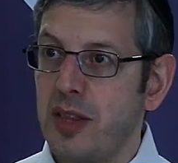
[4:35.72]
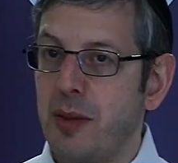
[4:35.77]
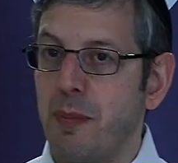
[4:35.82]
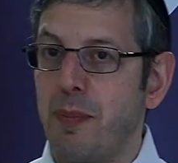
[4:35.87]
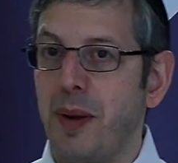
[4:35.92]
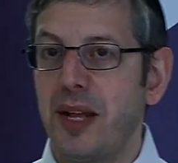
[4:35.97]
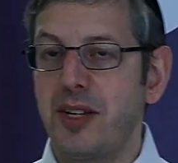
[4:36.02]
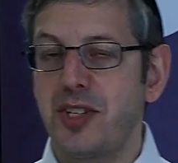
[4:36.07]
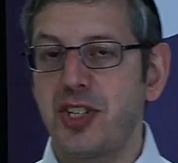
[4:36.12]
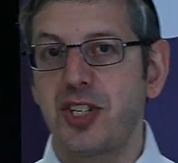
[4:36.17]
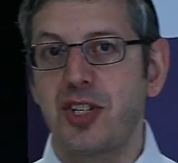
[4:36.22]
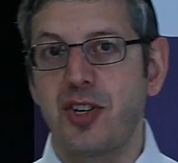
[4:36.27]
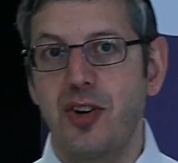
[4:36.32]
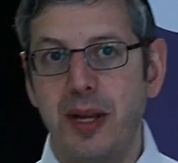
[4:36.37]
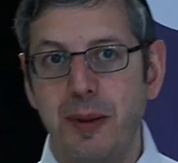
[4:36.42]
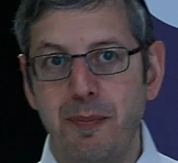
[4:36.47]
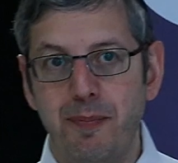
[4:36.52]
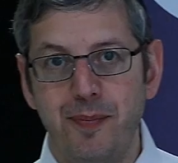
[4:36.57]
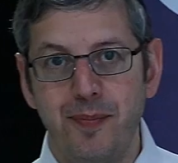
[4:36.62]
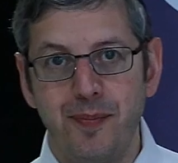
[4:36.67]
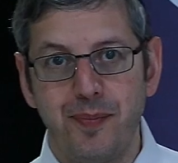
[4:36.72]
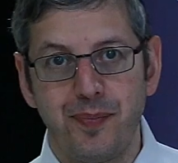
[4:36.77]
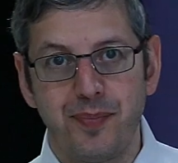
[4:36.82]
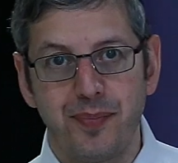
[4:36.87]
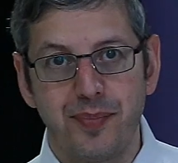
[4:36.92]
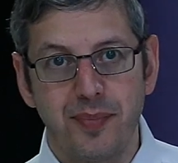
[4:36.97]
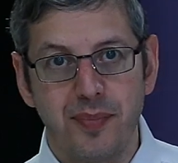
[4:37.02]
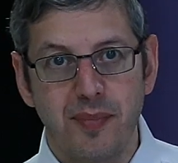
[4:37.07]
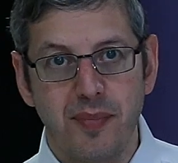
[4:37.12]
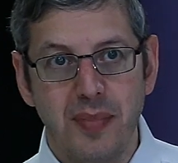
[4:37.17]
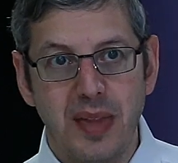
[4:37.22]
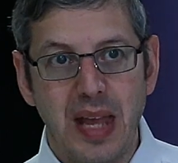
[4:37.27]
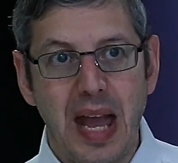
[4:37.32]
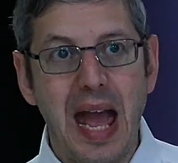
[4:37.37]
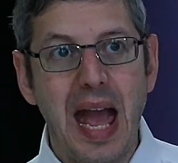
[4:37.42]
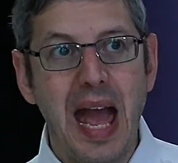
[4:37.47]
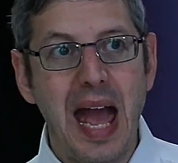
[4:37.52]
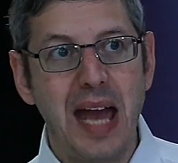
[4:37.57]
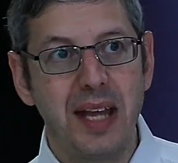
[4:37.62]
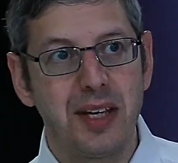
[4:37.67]
The bloodstream
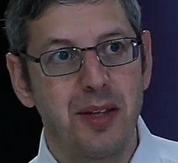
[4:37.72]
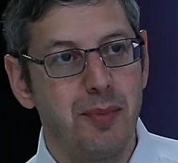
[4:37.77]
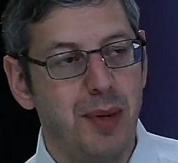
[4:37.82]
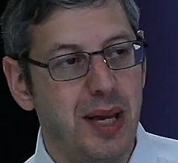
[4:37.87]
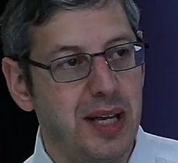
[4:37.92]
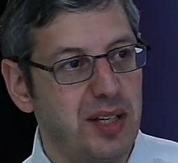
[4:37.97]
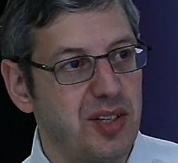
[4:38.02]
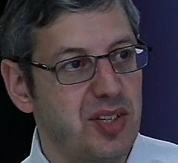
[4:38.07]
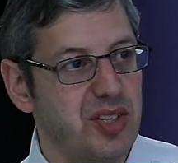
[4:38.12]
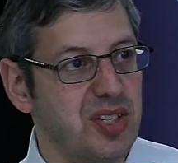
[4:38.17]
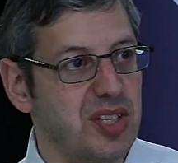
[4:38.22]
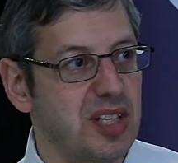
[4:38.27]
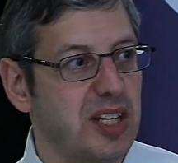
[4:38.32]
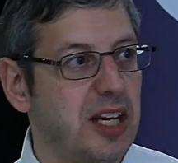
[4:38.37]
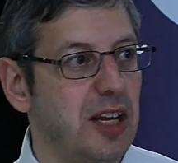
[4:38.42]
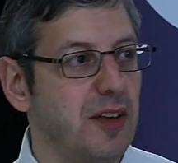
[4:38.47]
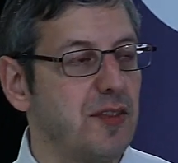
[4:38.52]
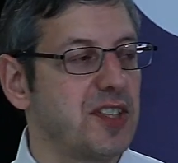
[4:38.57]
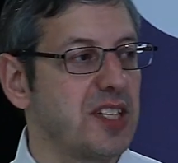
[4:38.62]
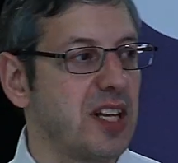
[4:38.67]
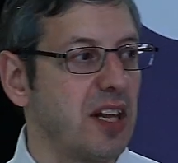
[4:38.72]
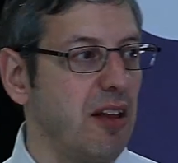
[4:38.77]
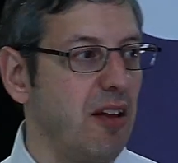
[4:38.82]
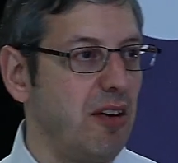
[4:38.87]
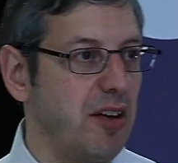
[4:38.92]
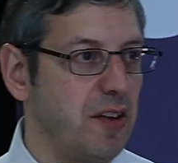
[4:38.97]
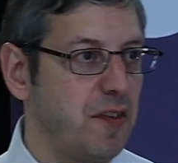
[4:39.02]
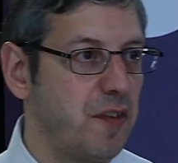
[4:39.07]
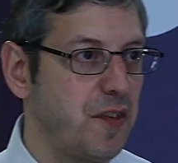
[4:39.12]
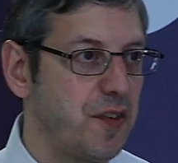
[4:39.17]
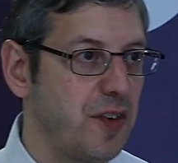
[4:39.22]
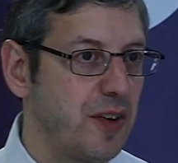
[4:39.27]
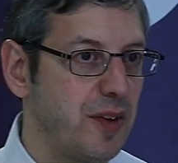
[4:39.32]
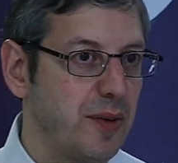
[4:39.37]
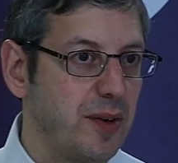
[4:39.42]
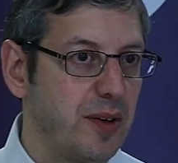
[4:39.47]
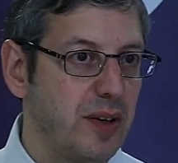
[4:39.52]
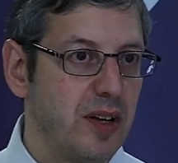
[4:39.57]
animates, gives life